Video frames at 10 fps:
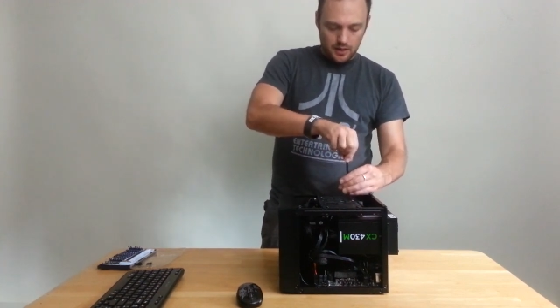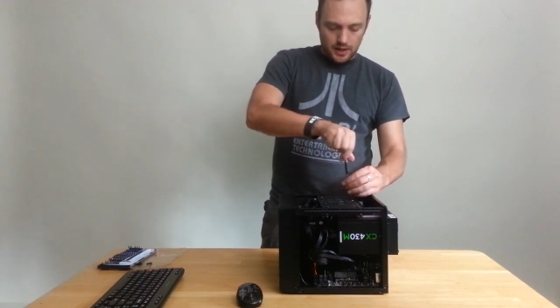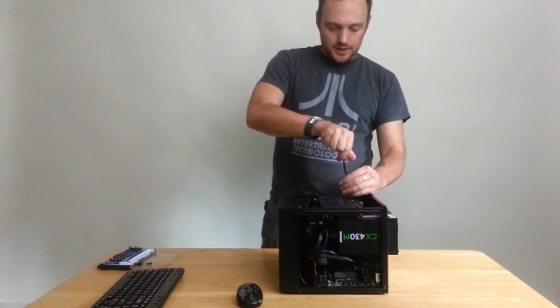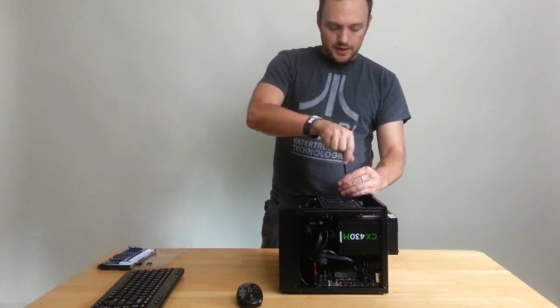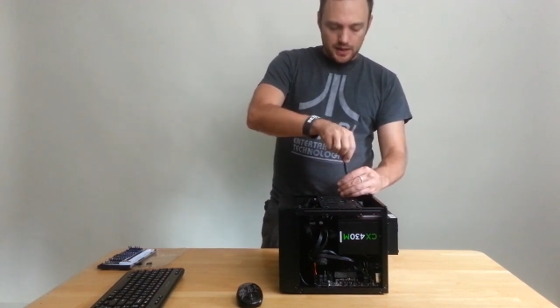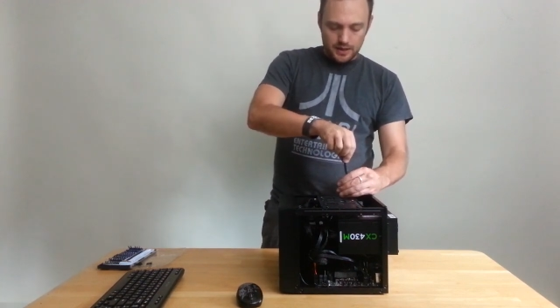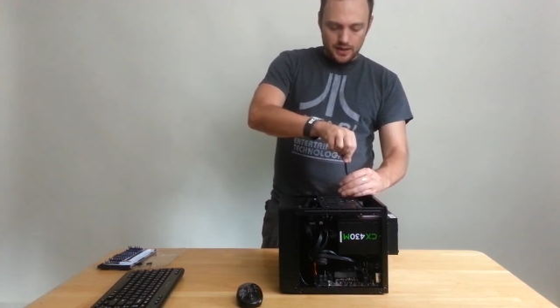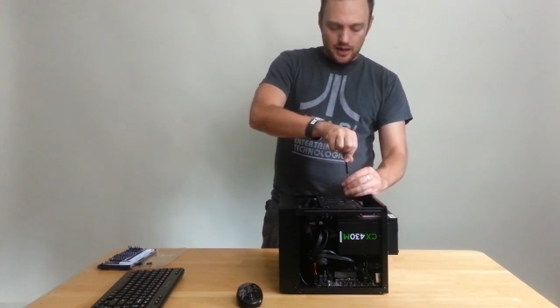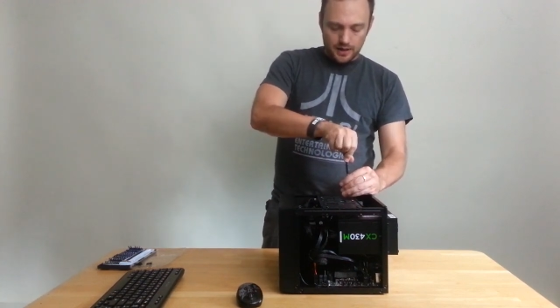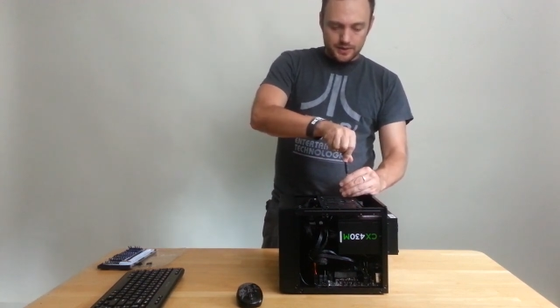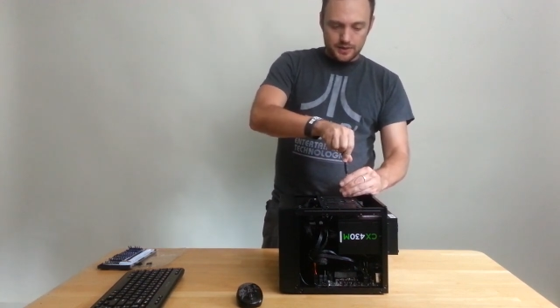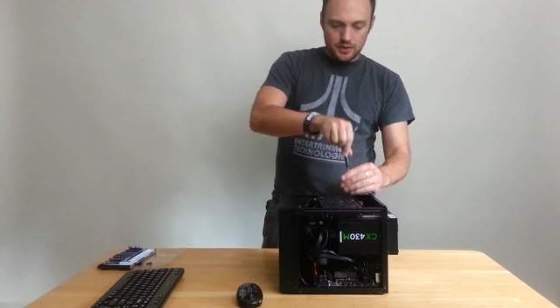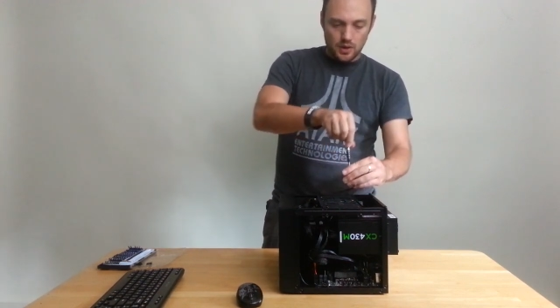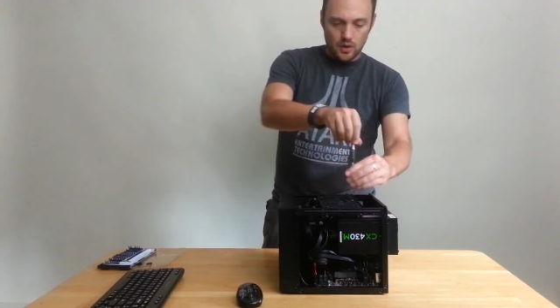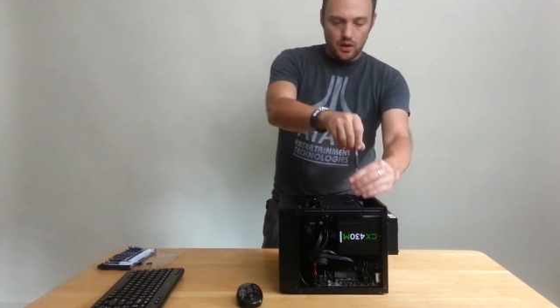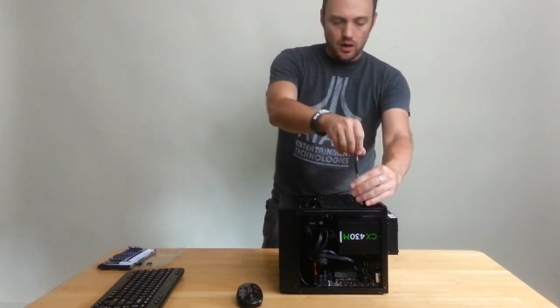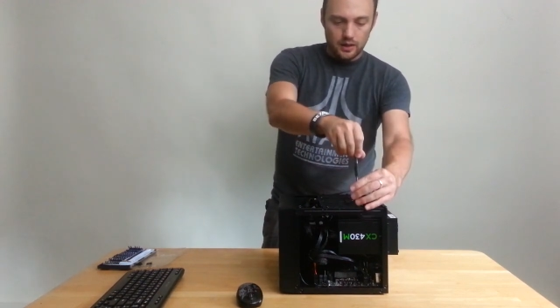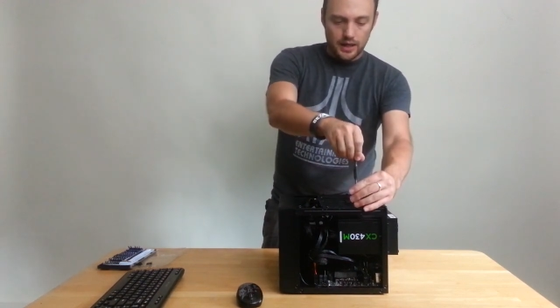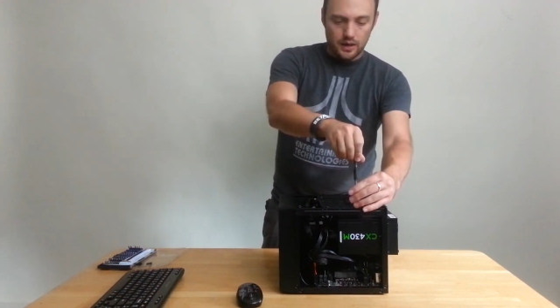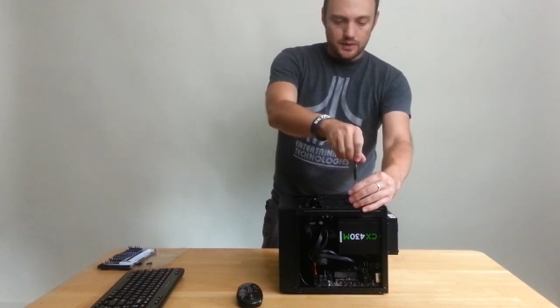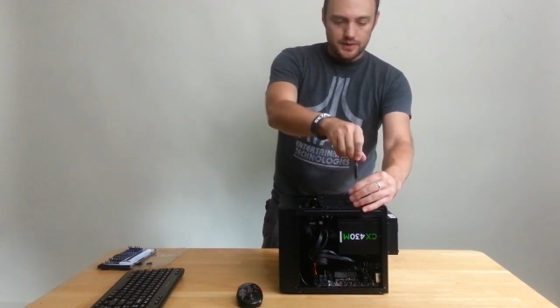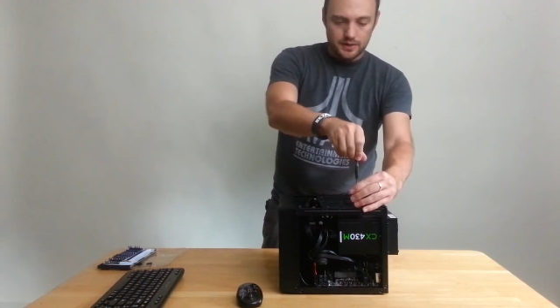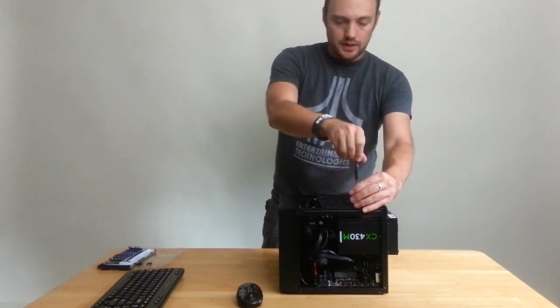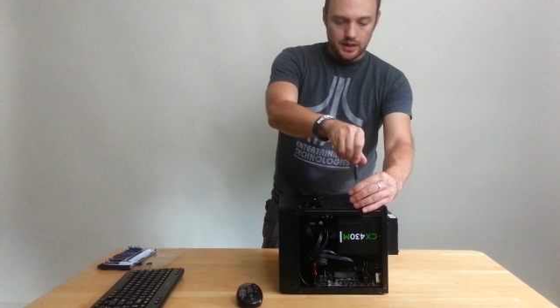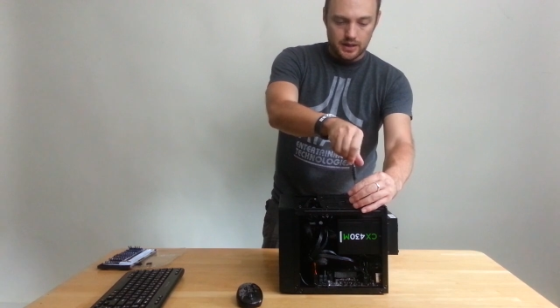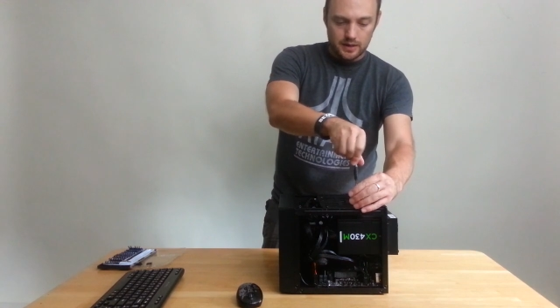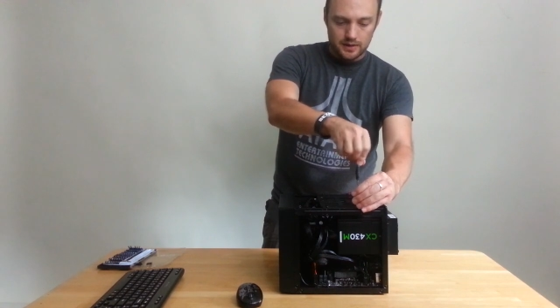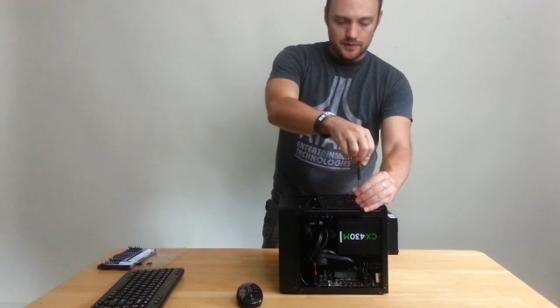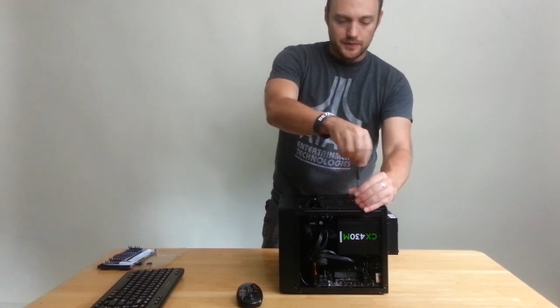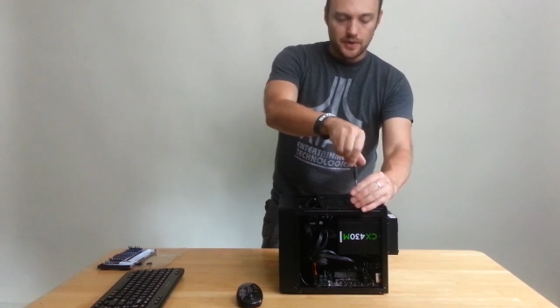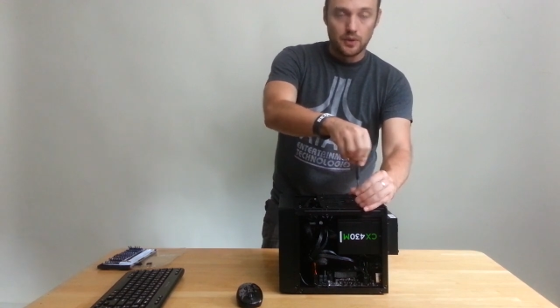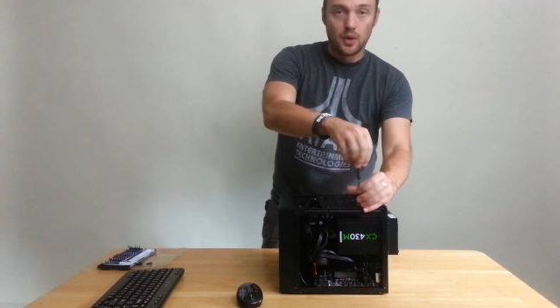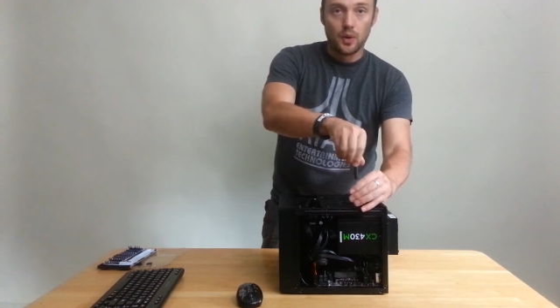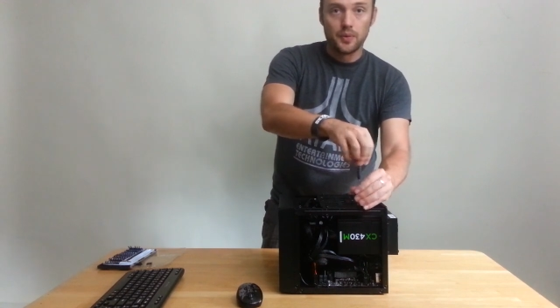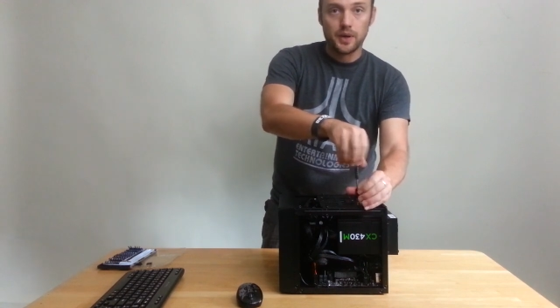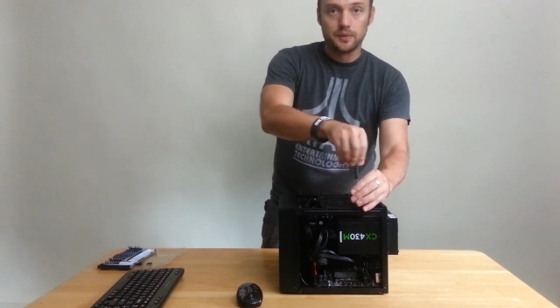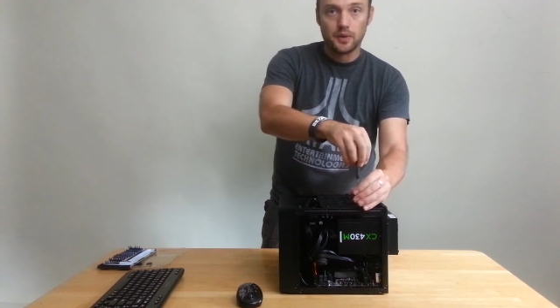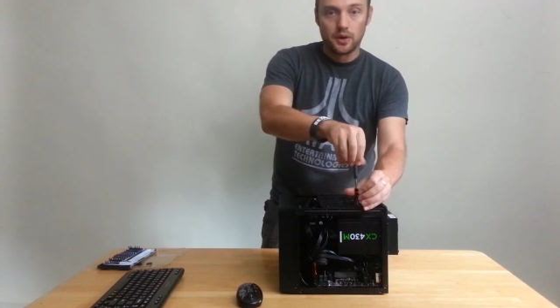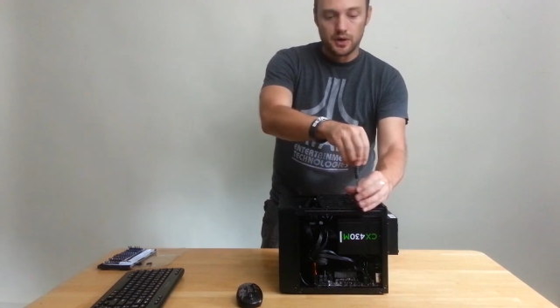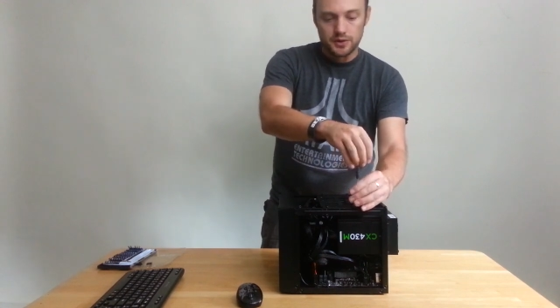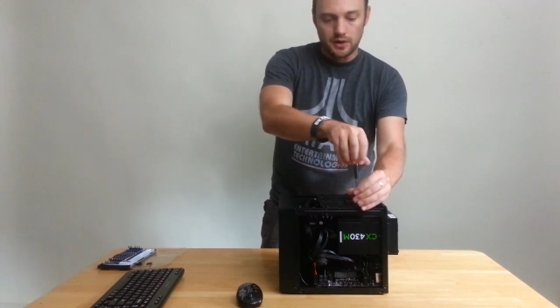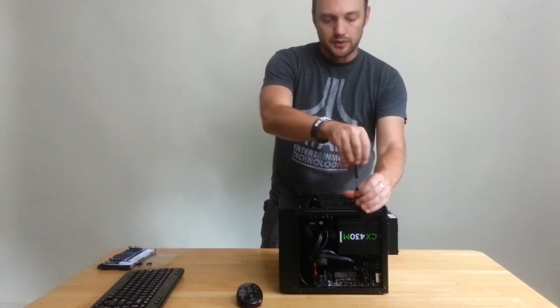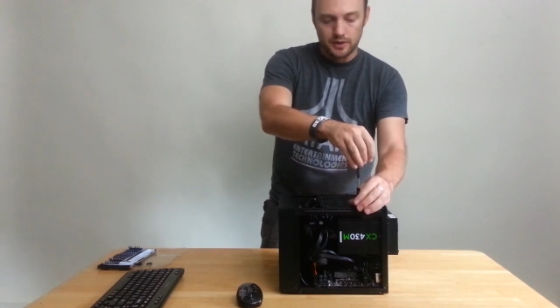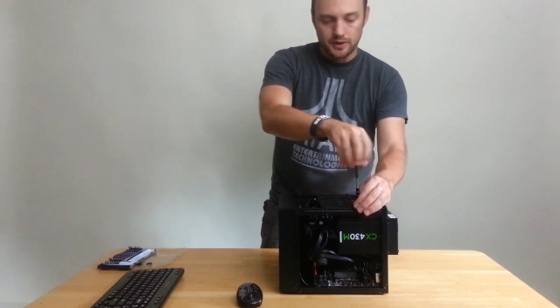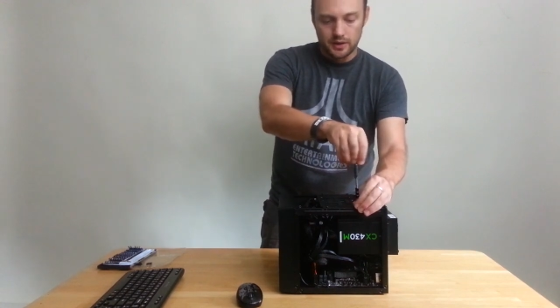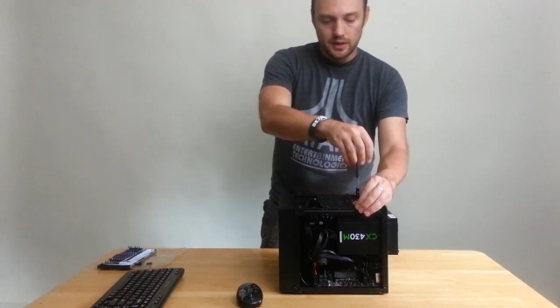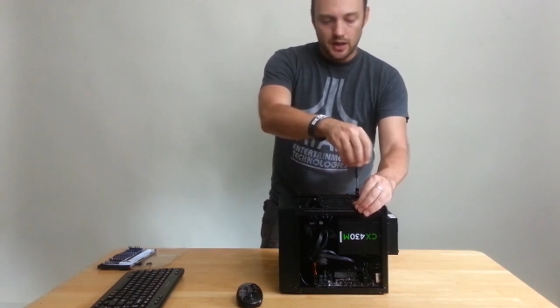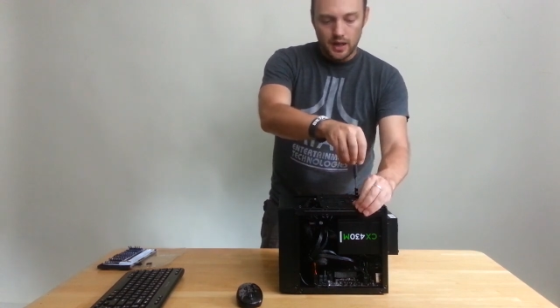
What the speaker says: I decided not to go all out and fill the whole thing full of hard drives or anything.